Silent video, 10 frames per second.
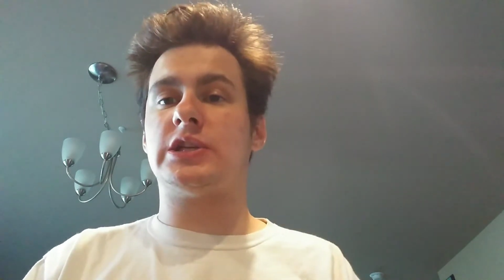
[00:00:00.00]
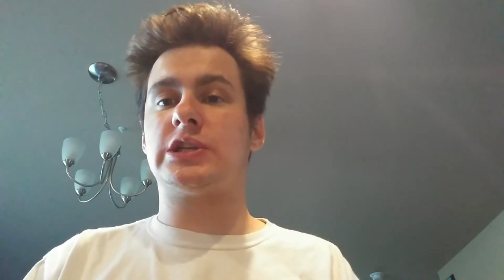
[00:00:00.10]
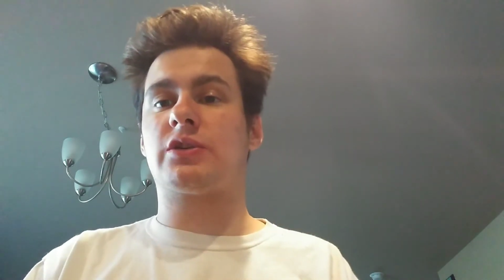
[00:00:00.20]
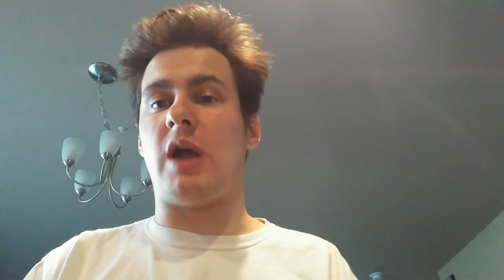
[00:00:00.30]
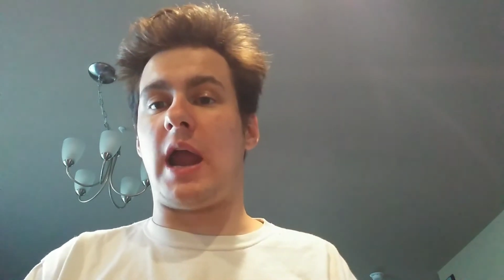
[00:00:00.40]

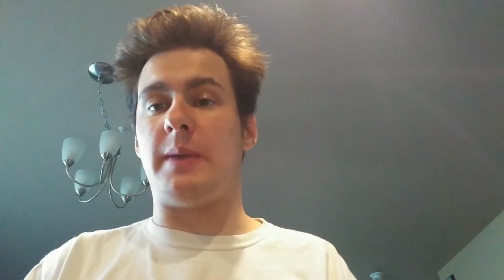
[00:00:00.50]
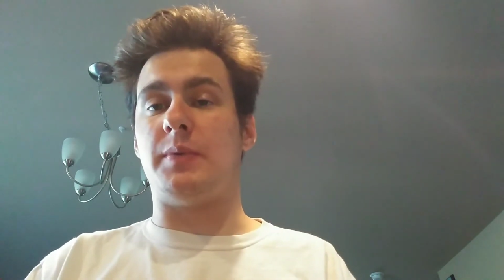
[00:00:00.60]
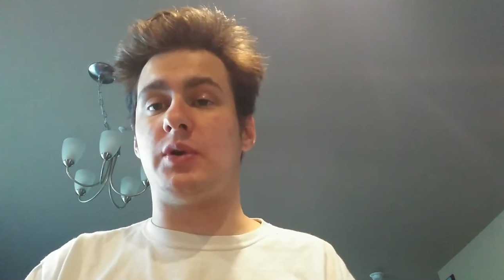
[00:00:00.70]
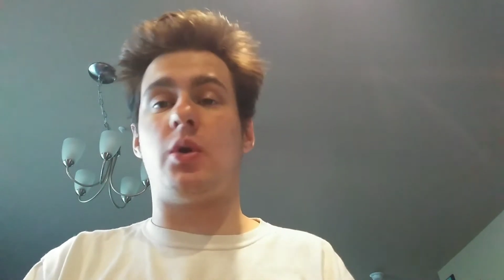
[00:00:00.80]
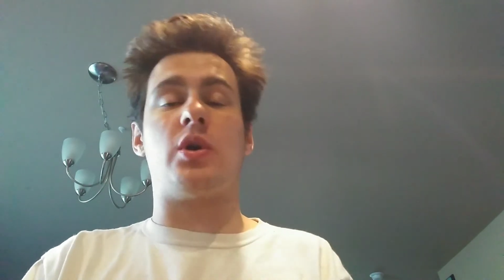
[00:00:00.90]

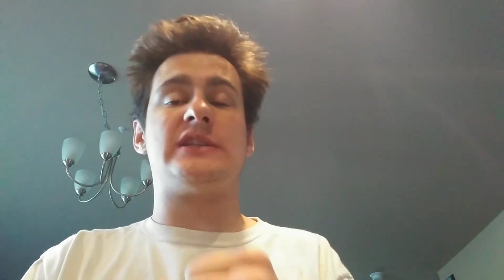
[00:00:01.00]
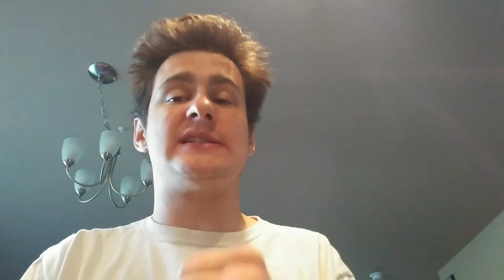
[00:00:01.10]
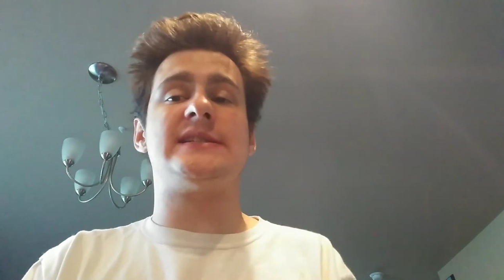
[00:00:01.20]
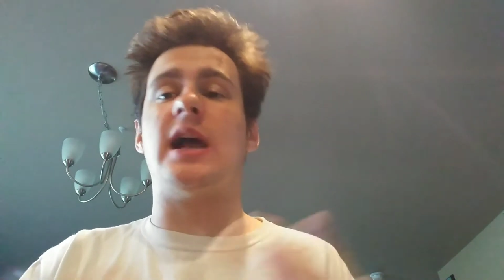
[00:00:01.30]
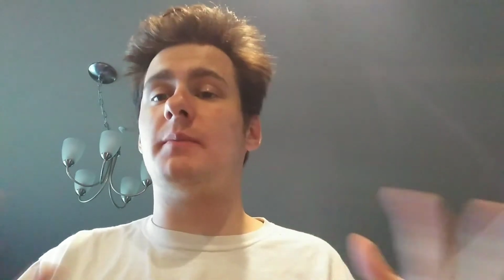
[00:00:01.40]
subscriber or
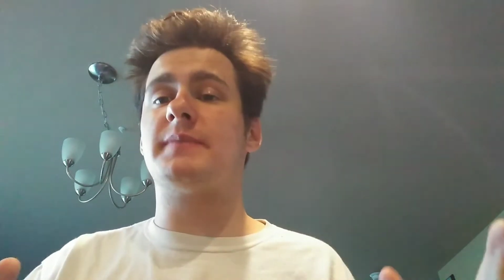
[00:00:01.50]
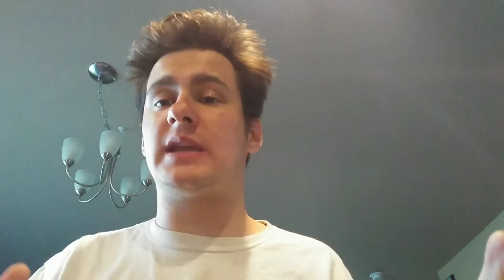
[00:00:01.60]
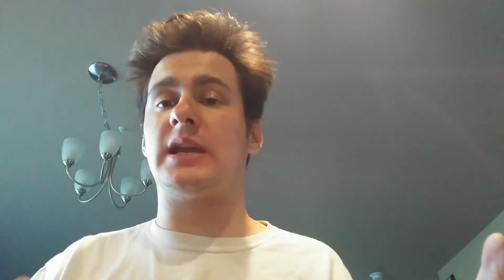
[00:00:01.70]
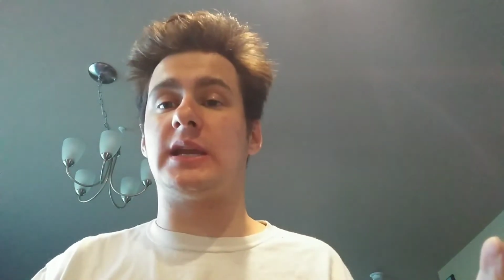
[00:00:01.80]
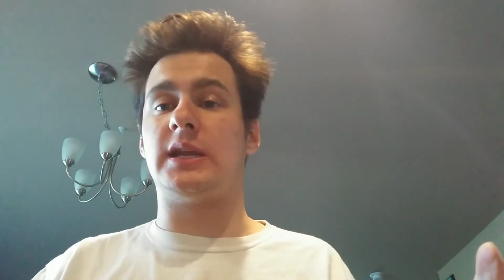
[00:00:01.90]

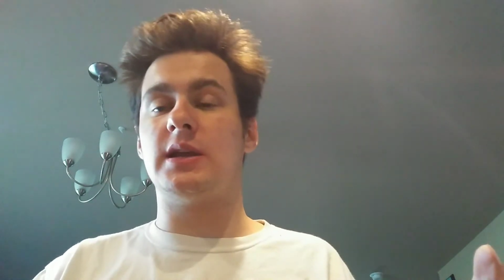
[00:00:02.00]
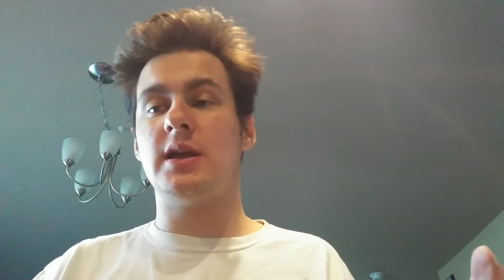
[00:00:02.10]
something.